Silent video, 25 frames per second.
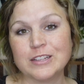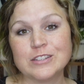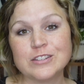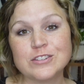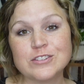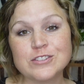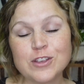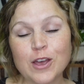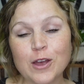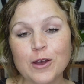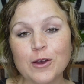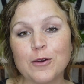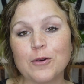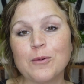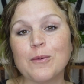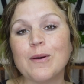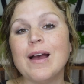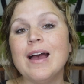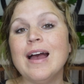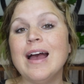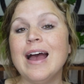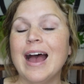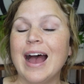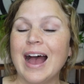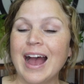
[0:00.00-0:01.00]
So
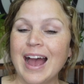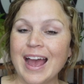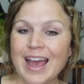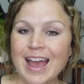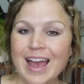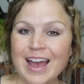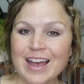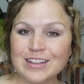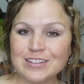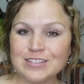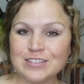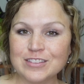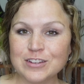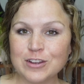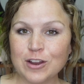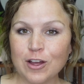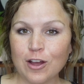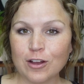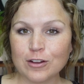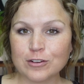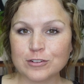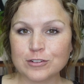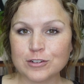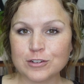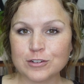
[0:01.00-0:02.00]
I asked the
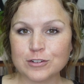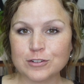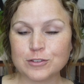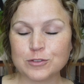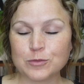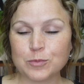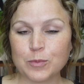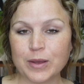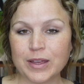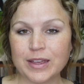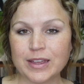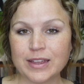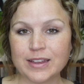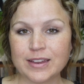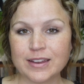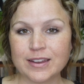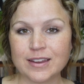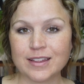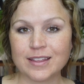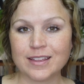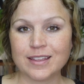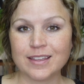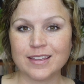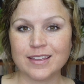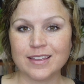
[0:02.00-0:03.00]
doctors when
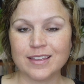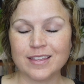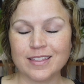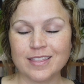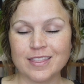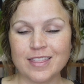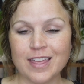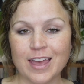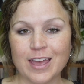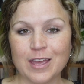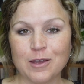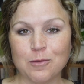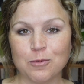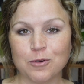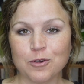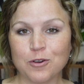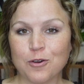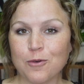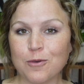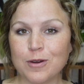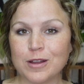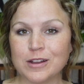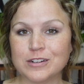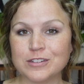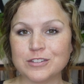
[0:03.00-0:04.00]
they were
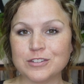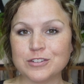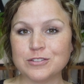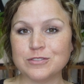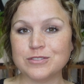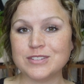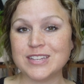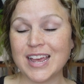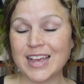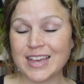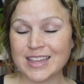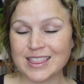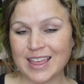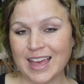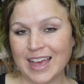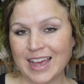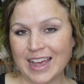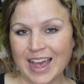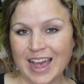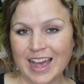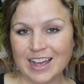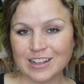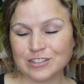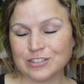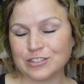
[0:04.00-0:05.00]
going to take that
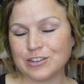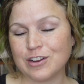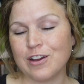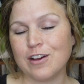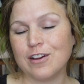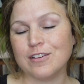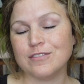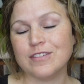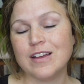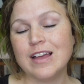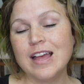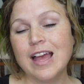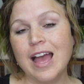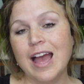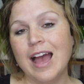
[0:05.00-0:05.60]
cast off.